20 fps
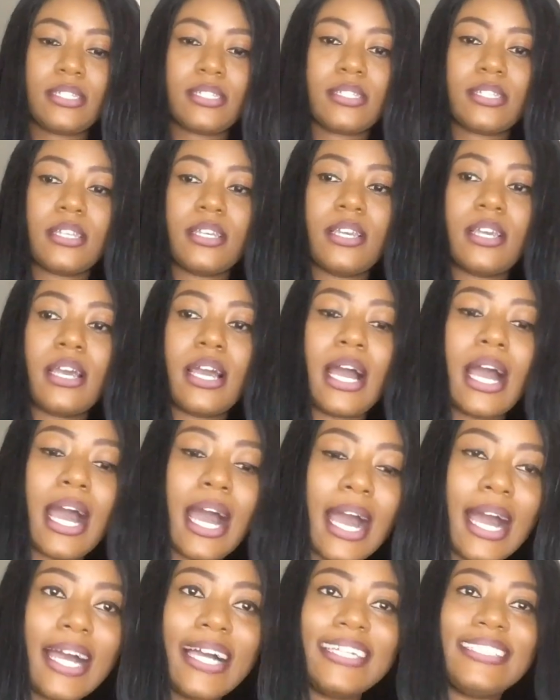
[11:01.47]
it.
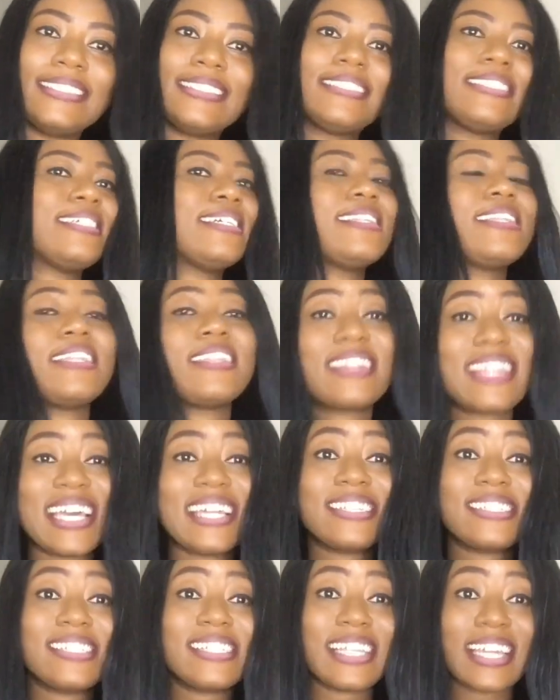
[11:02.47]
And the
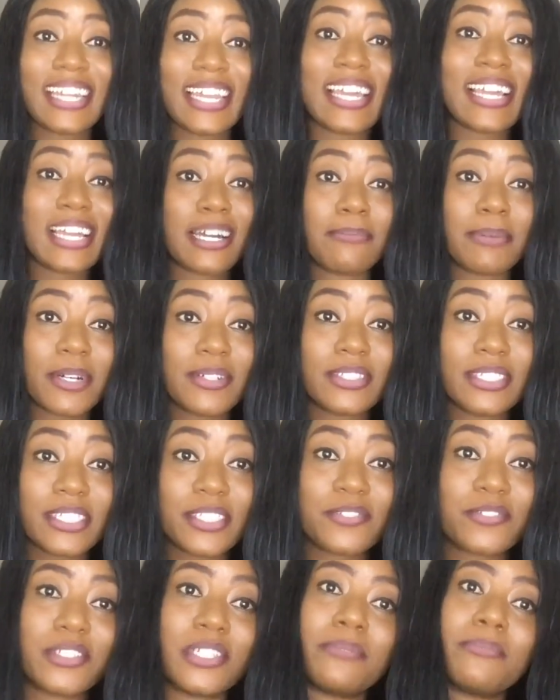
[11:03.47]
third thing I like about
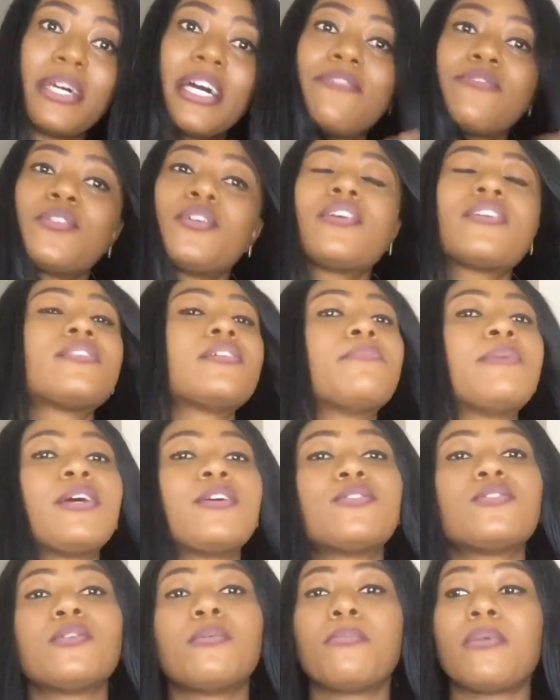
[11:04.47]
this cream, I've talked
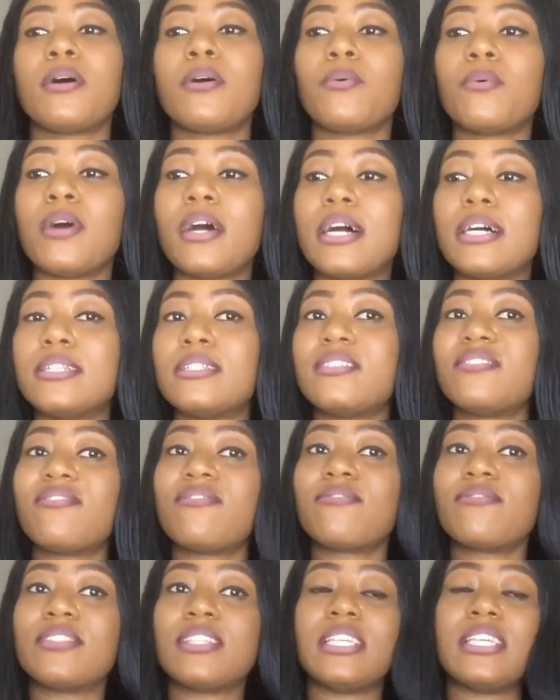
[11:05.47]
about number one,
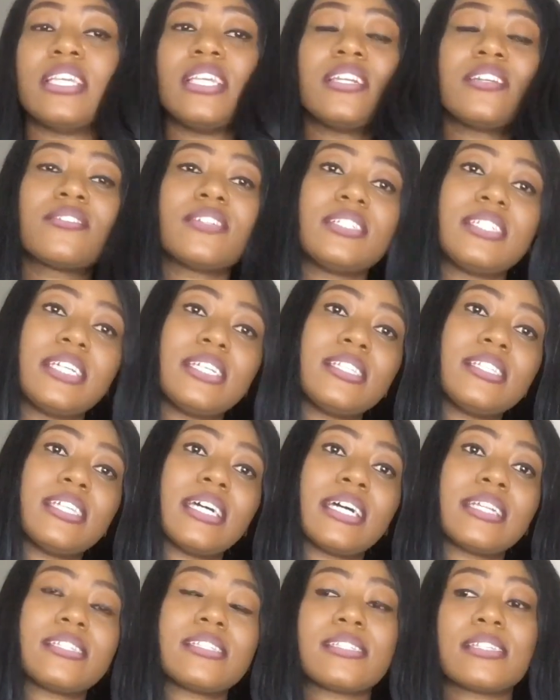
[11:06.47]
the ingredient
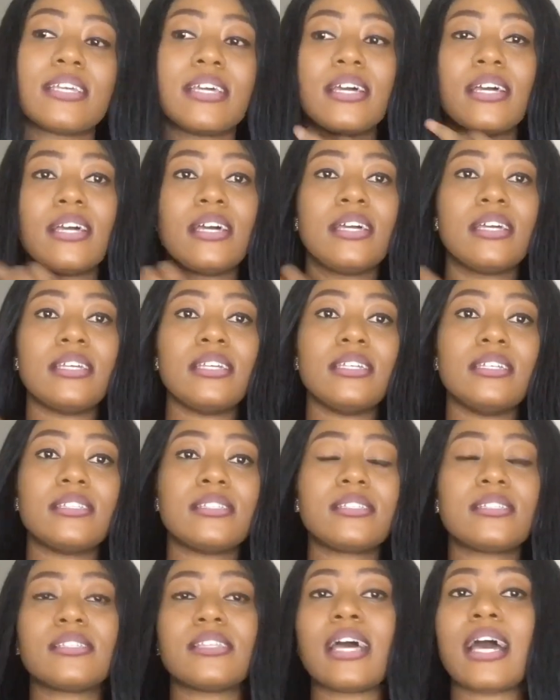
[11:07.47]
that it
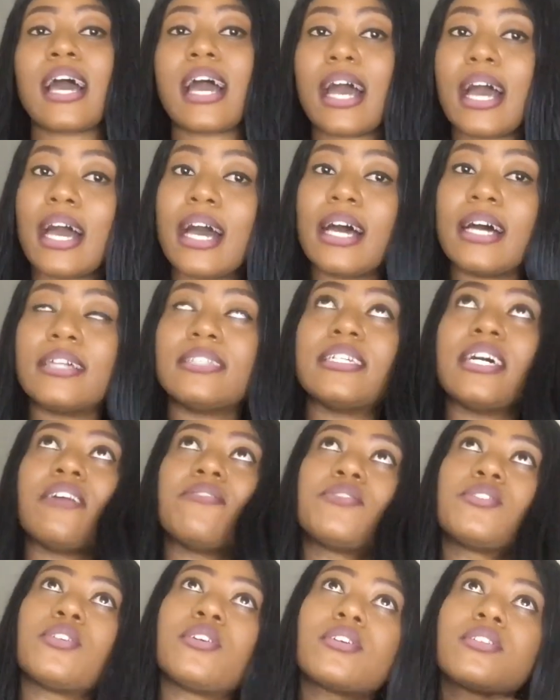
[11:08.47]
had.
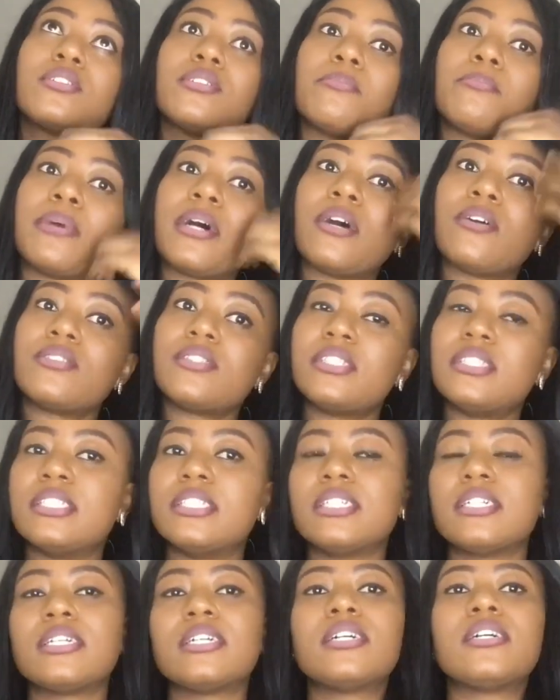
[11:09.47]
I've talked about
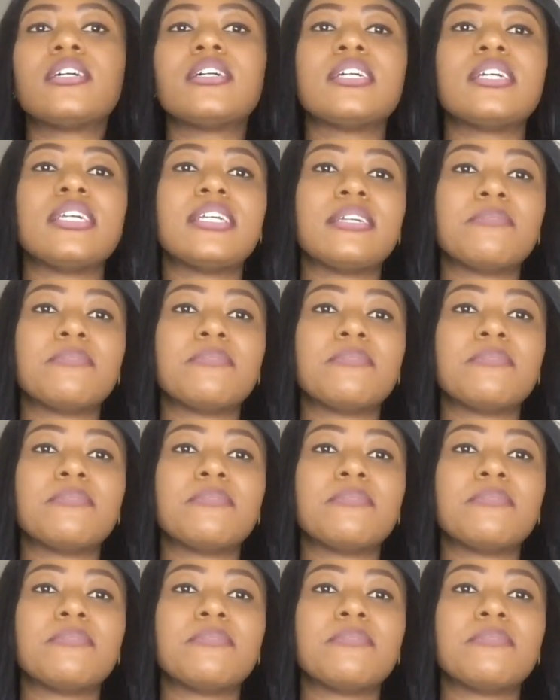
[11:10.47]
the